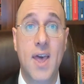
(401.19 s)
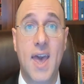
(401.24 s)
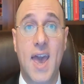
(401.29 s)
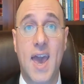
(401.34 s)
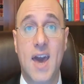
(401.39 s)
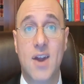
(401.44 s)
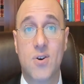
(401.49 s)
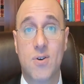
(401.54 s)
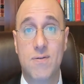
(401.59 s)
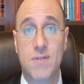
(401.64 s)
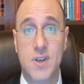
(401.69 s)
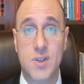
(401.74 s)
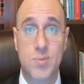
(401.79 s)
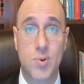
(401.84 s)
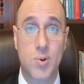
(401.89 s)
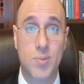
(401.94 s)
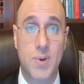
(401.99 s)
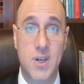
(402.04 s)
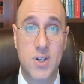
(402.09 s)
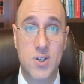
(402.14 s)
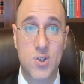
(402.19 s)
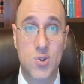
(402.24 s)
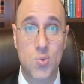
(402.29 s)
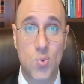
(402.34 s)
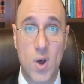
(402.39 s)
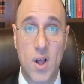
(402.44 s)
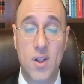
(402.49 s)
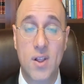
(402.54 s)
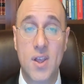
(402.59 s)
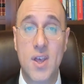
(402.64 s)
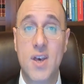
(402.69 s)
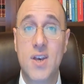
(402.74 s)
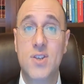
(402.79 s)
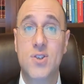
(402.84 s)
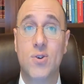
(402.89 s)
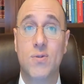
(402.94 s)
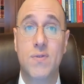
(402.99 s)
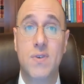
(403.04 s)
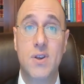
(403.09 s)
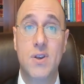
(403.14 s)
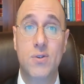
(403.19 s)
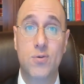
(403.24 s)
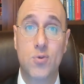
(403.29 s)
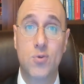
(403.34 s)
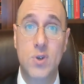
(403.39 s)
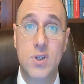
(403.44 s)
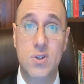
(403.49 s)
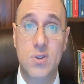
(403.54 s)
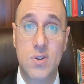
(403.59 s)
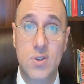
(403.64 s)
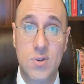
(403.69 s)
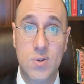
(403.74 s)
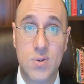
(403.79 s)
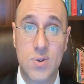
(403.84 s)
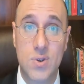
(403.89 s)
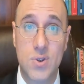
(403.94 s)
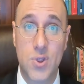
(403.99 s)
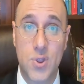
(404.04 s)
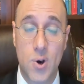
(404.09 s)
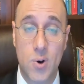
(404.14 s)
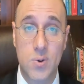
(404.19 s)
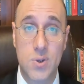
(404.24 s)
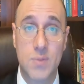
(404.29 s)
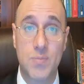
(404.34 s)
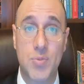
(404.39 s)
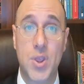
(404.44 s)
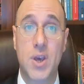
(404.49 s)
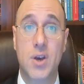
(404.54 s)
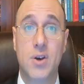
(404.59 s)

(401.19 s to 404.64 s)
and our Facebook page as well, so feel free to use those.